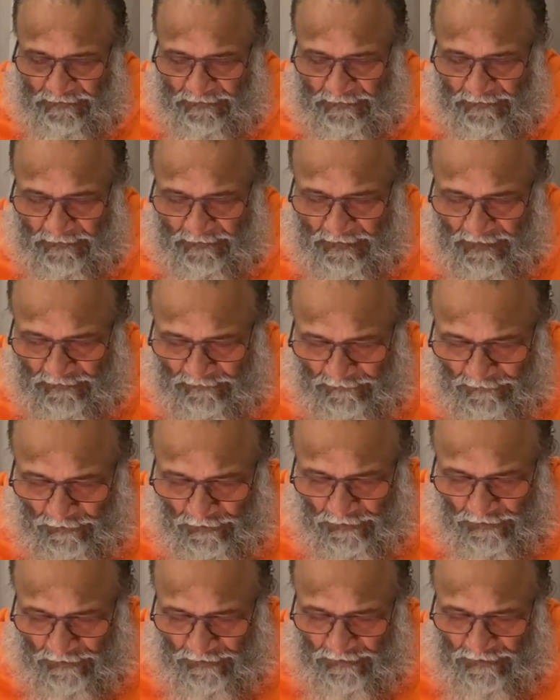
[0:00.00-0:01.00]

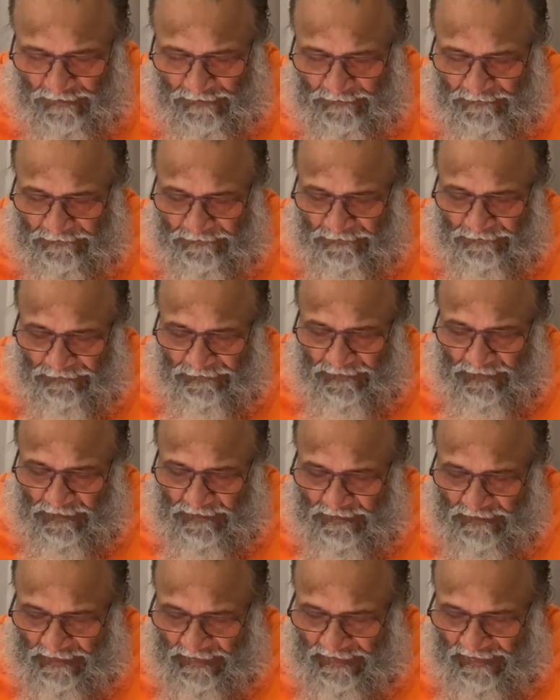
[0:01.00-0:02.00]
Therefore,
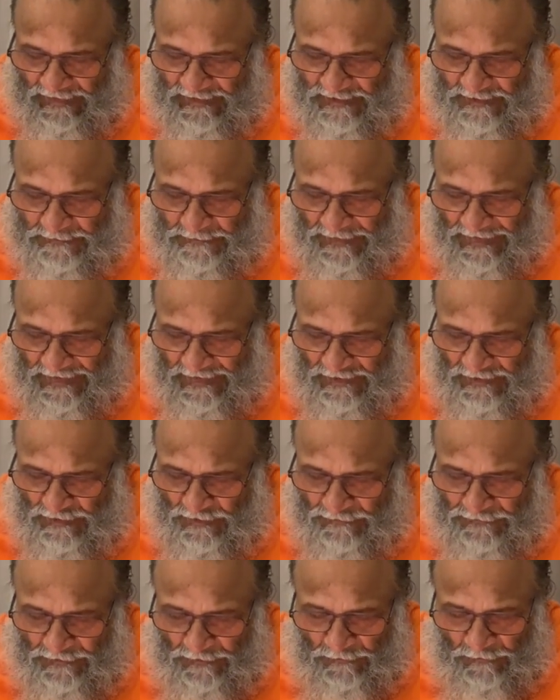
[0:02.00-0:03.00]
the expanse
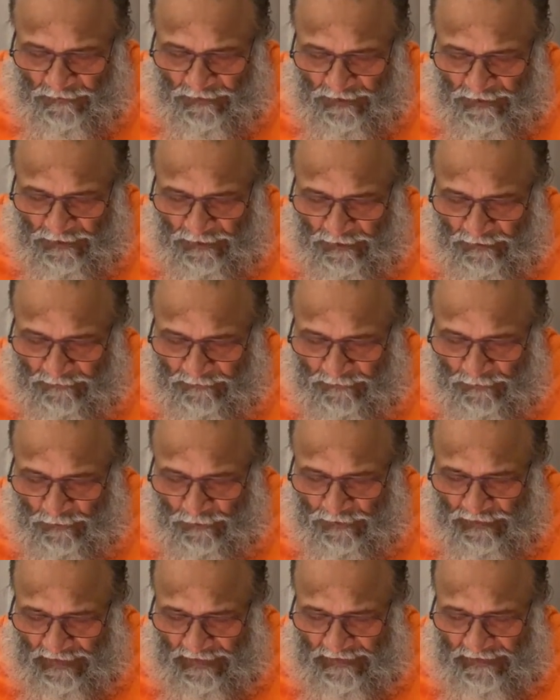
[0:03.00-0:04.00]
of the world of
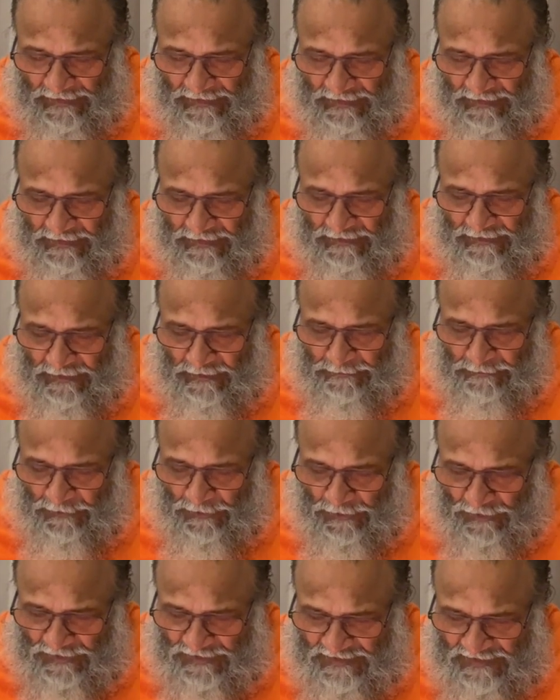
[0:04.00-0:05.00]
plurality in the
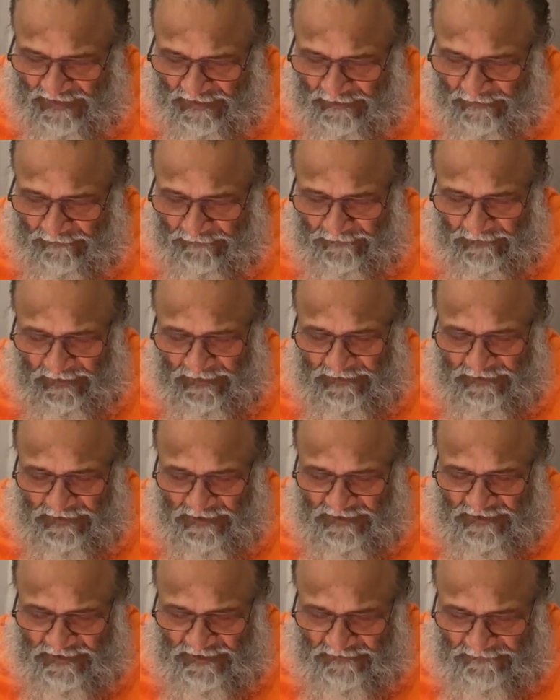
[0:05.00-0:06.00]
pure self can
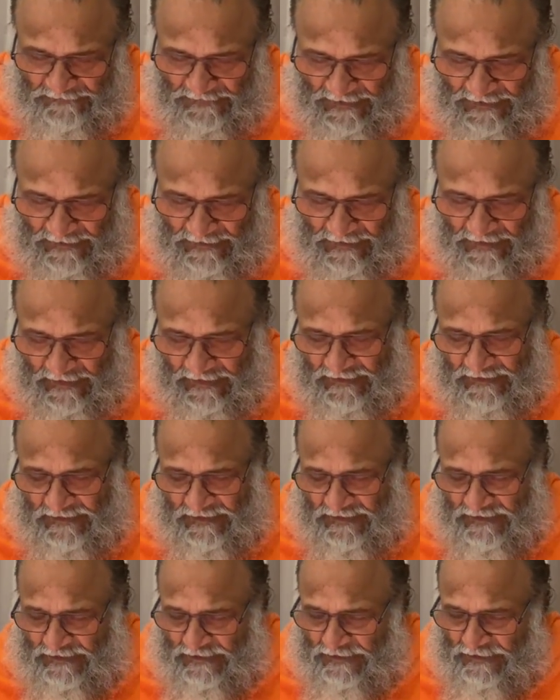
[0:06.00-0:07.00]
justify the
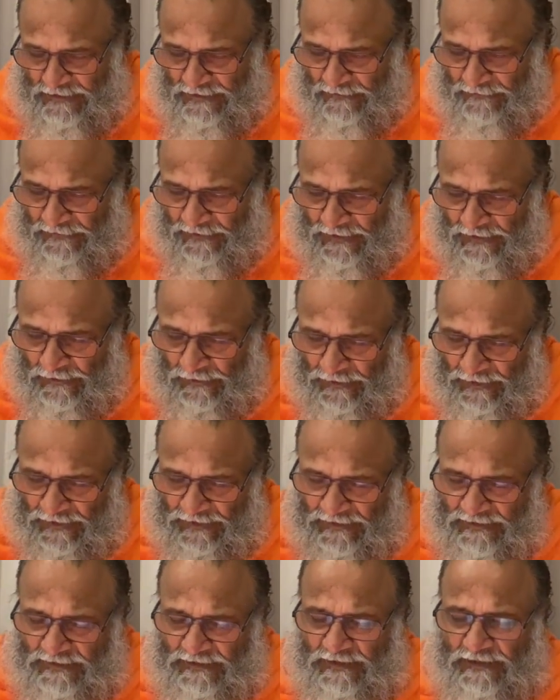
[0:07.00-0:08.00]
existence of
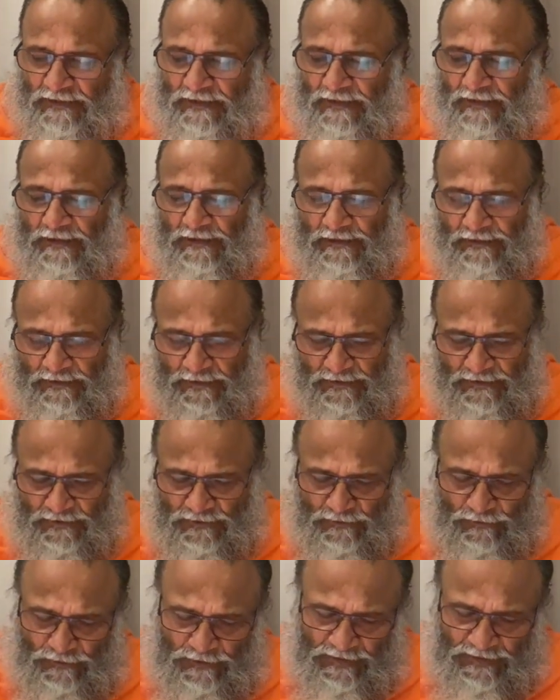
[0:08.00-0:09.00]
ignorance. The
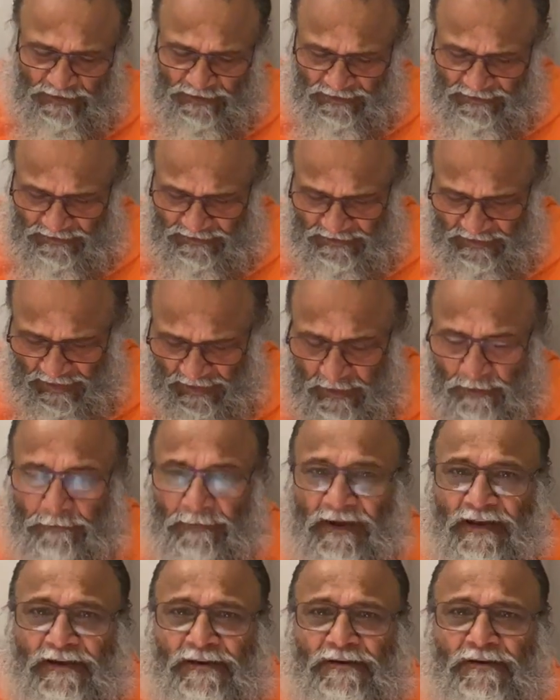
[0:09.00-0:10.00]
student is
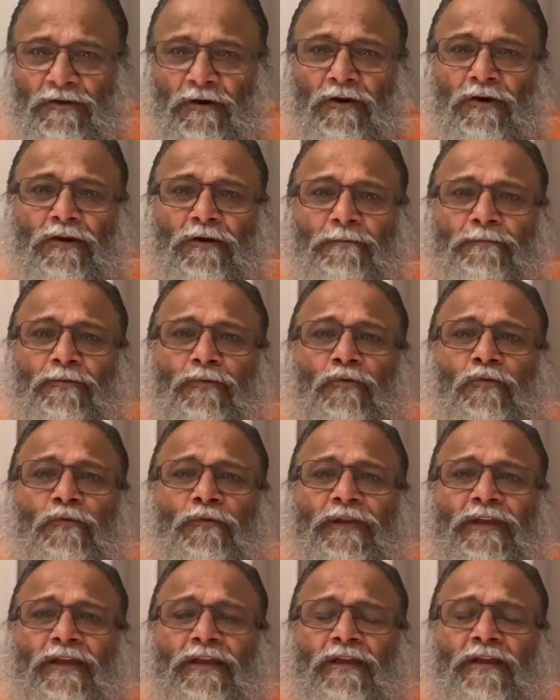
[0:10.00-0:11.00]
hell-bent on
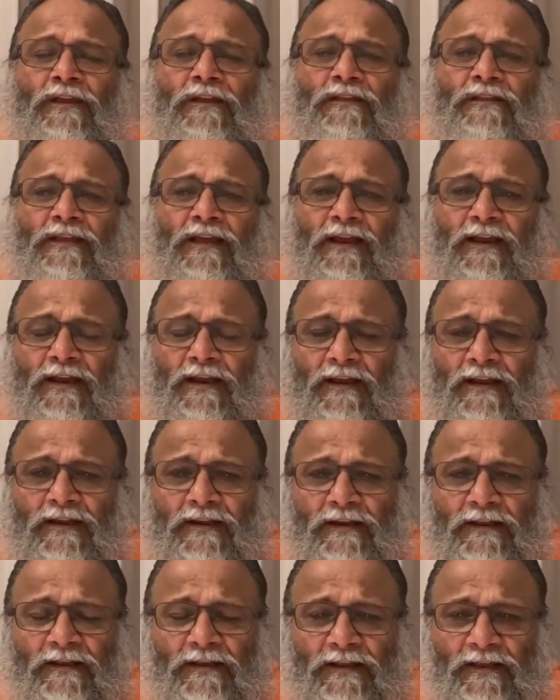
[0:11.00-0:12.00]
proving
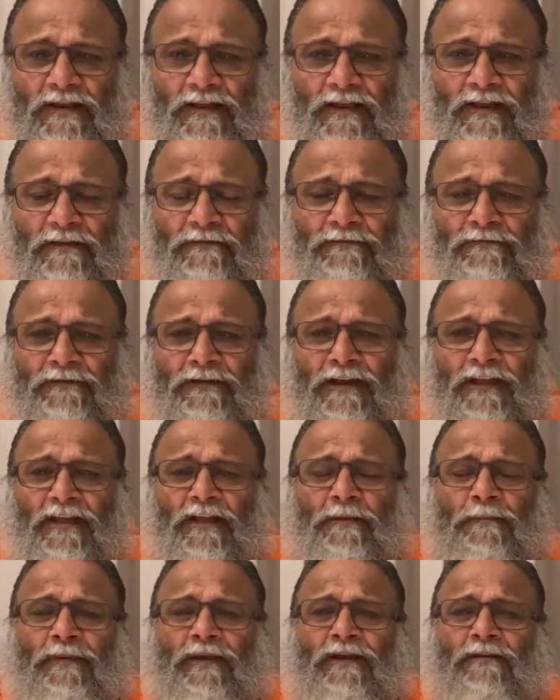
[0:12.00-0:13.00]
that if
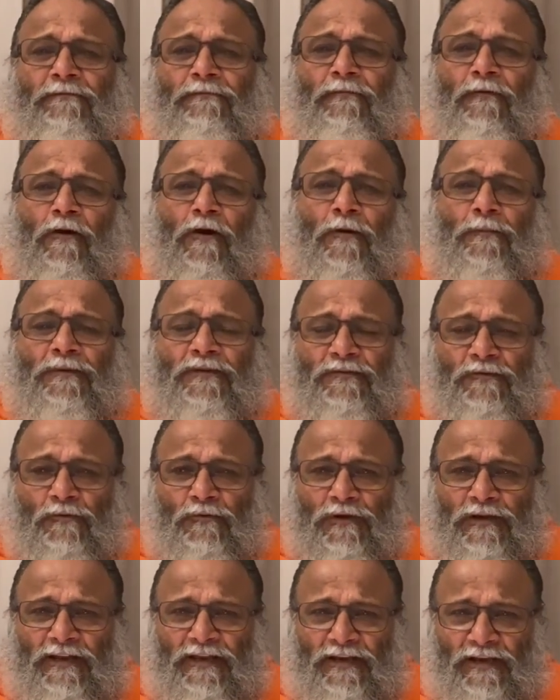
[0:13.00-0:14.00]
name and form is
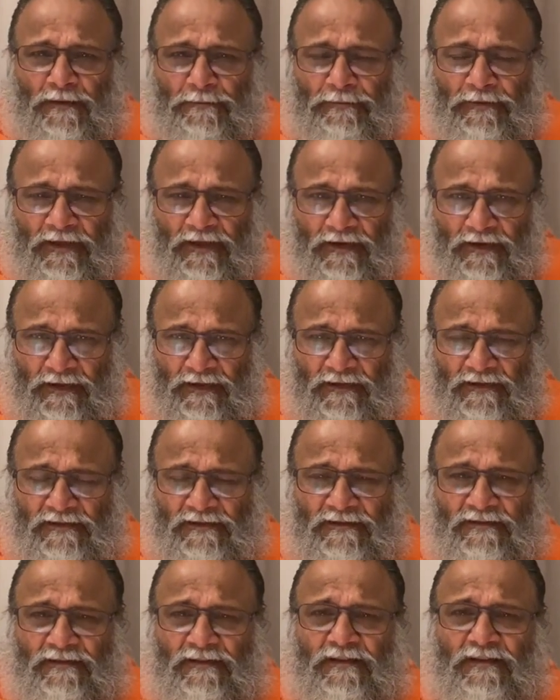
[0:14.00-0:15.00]
only an
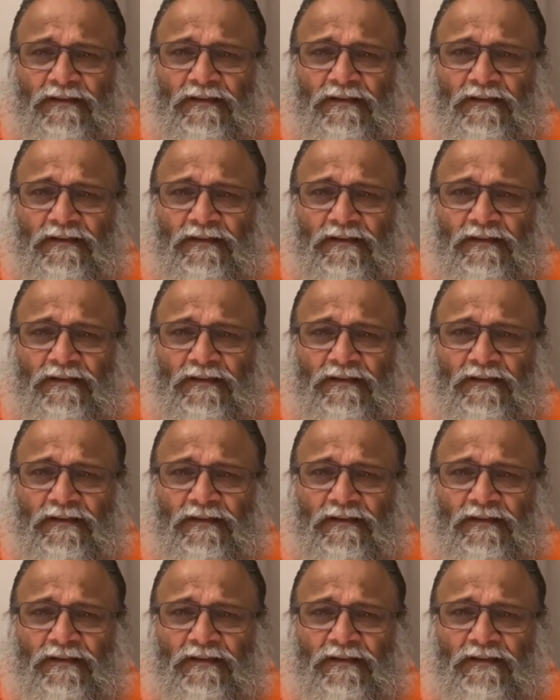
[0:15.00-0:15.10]
appearance,